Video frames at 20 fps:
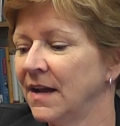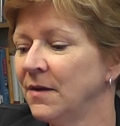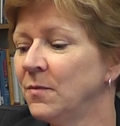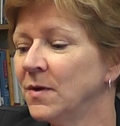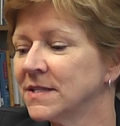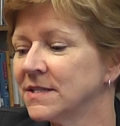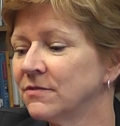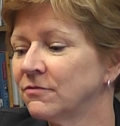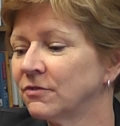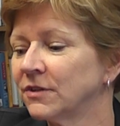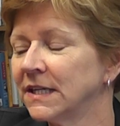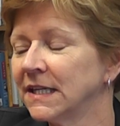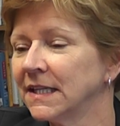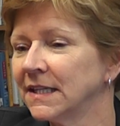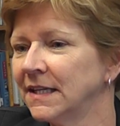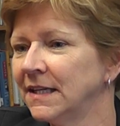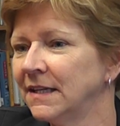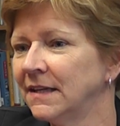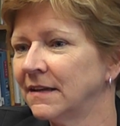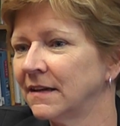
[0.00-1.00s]
wasn't
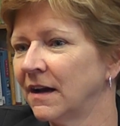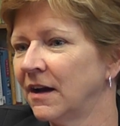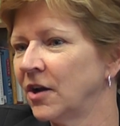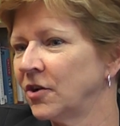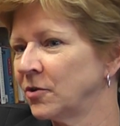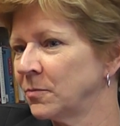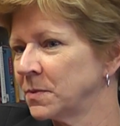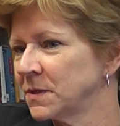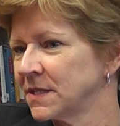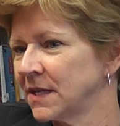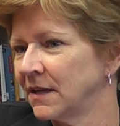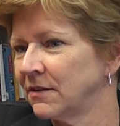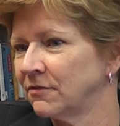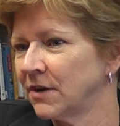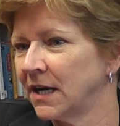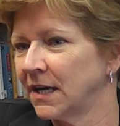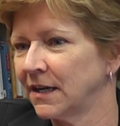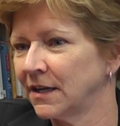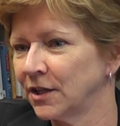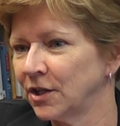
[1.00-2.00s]
really 100%
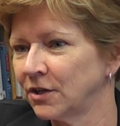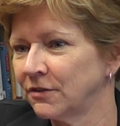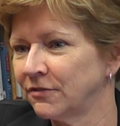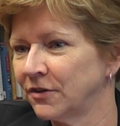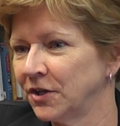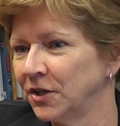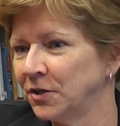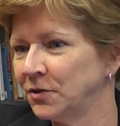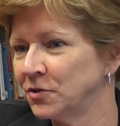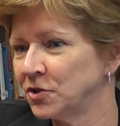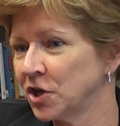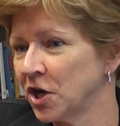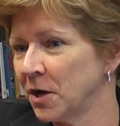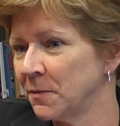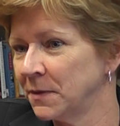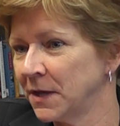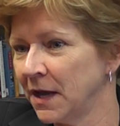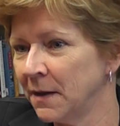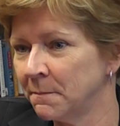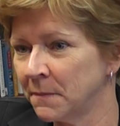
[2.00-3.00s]
ready to look for a new
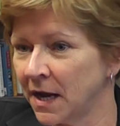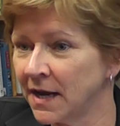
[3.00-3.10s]
job yet.